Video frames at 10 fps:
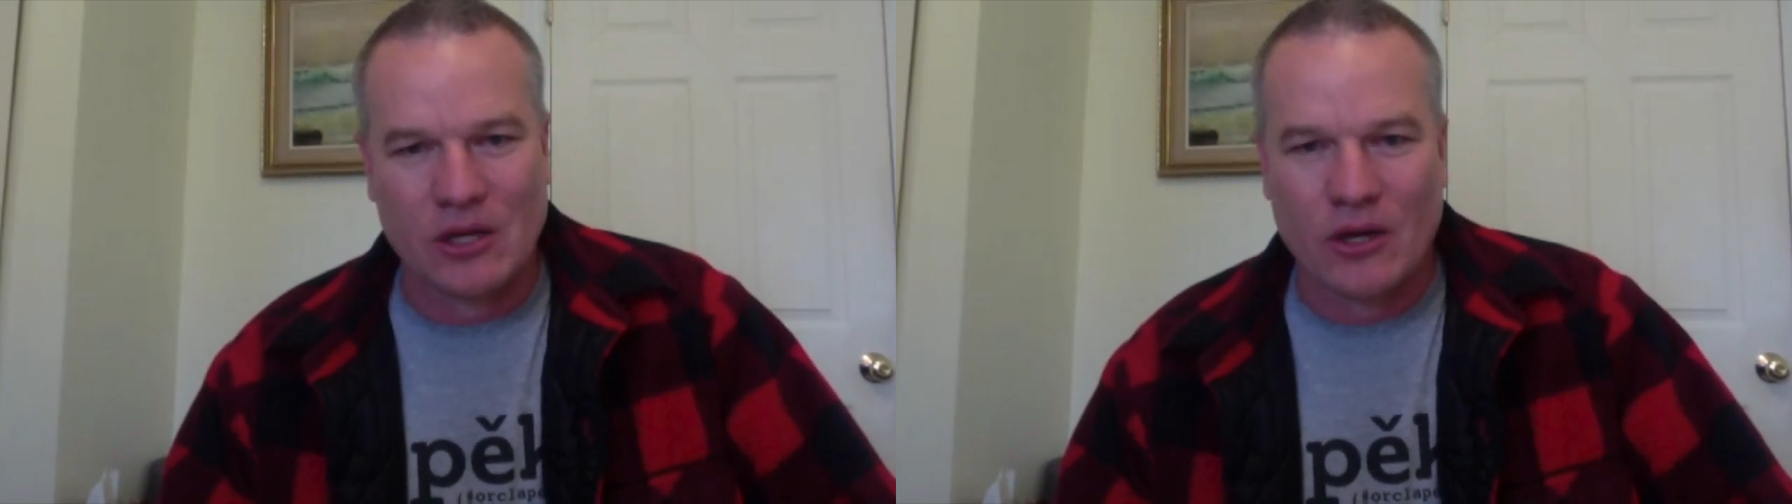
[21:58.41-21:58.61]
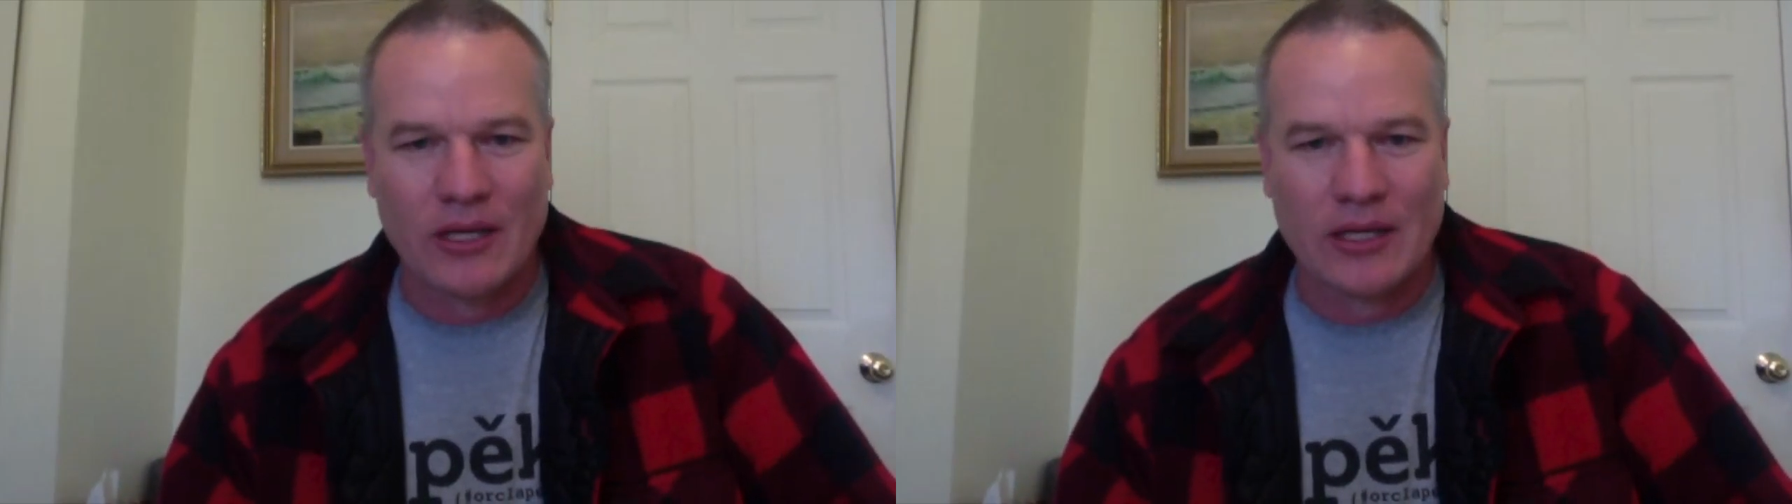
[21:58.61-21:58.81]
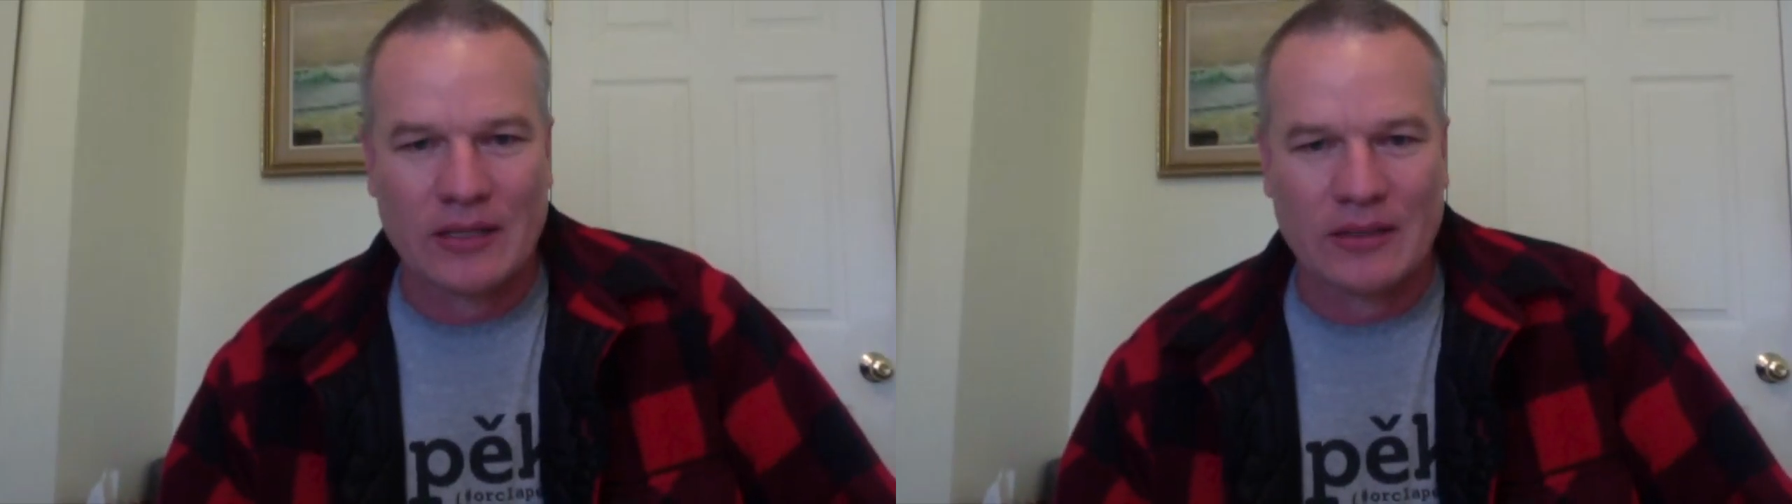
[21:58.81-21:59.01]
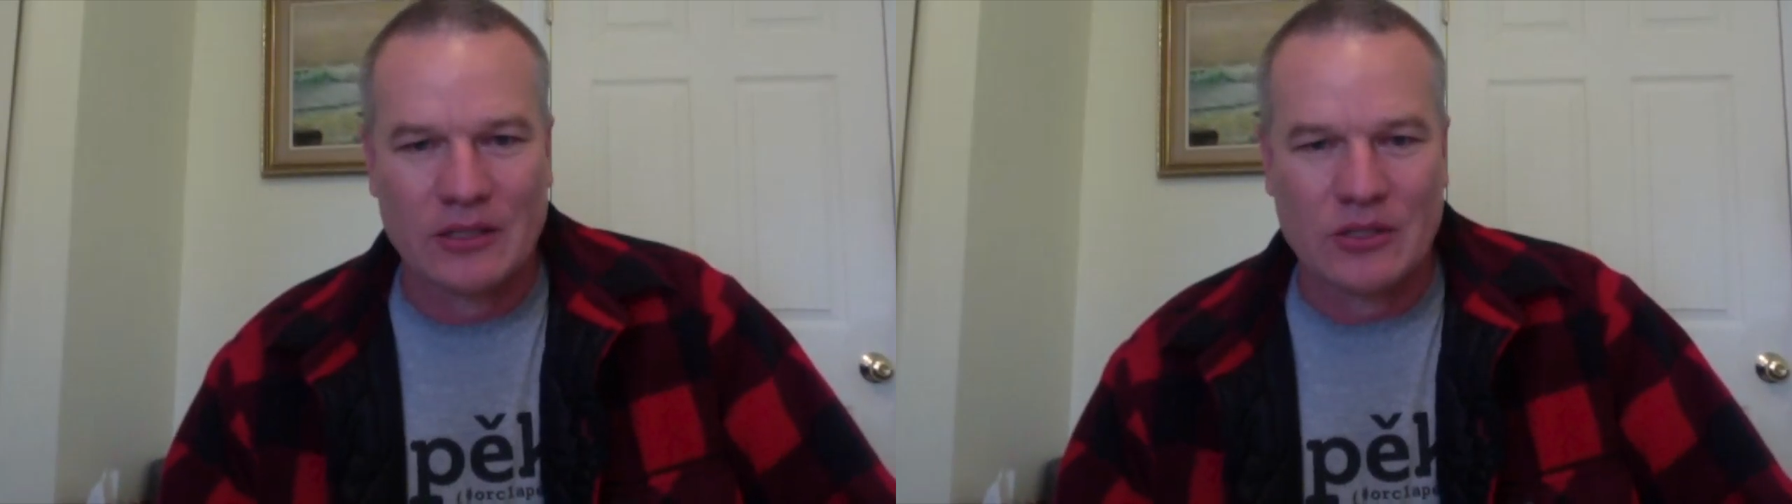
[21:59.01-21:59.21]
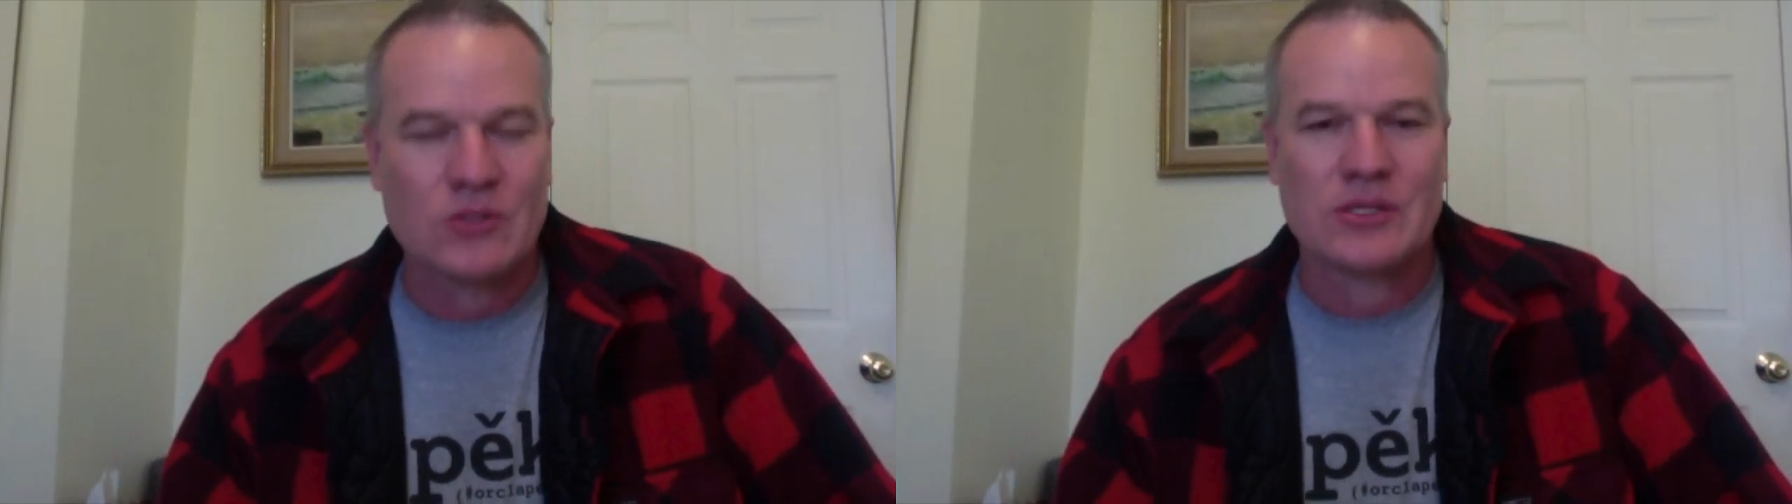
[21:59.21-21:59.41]
going and
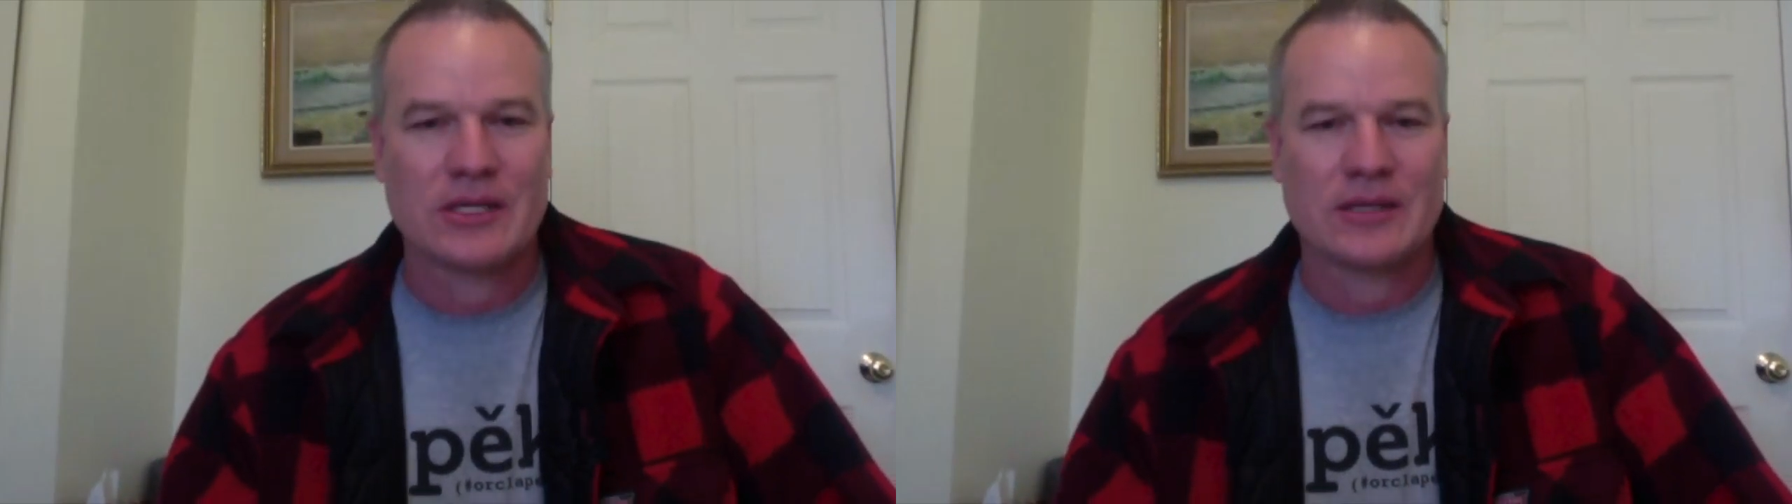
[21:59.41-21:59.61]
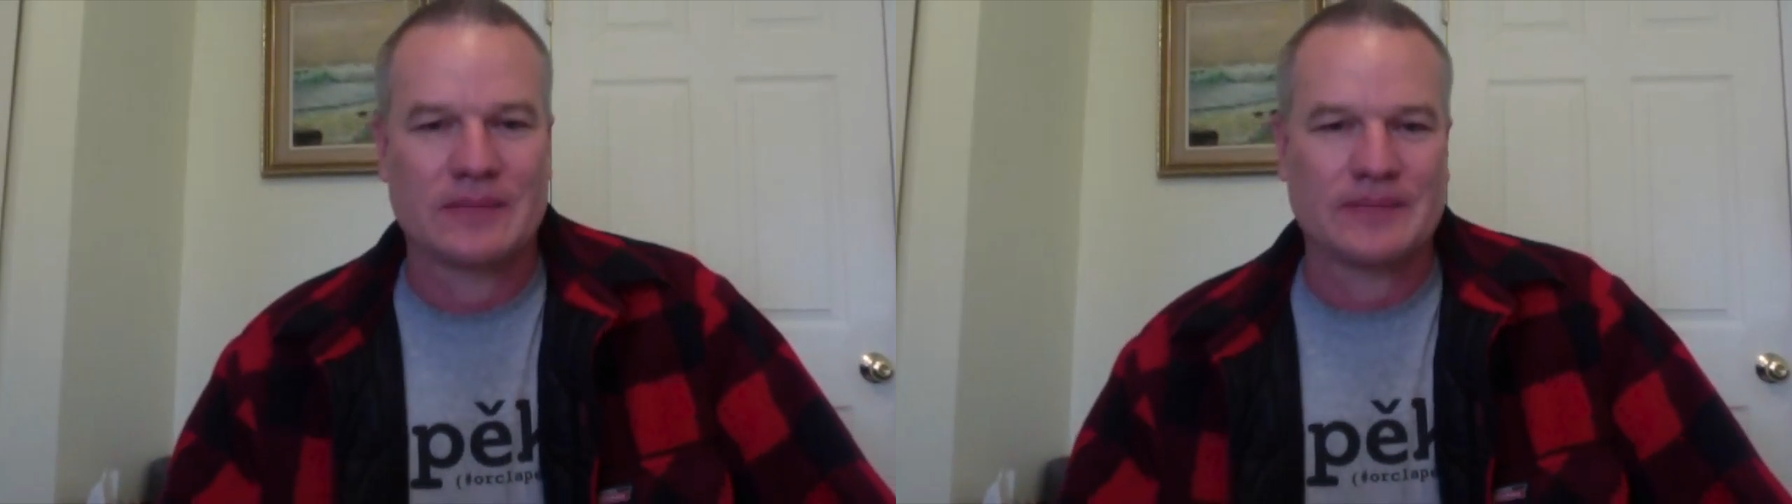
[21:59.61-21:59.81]
using it?